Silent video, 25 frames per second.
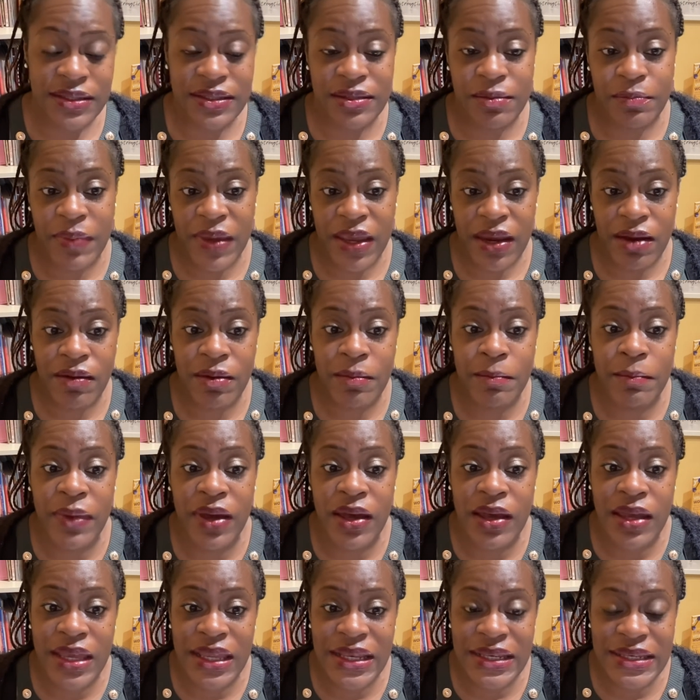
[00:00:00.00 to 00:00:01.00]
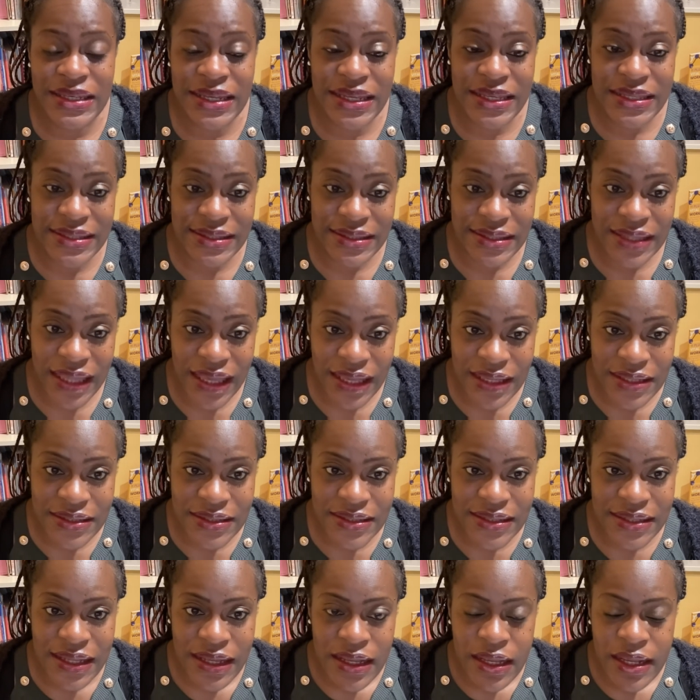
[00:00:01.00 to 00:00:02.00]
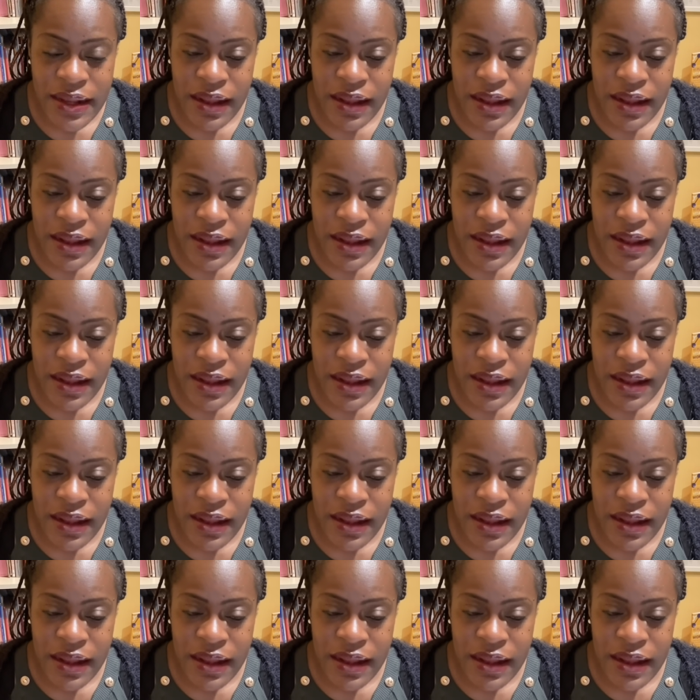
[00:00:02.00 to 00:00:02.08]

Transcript: to bear in mind is that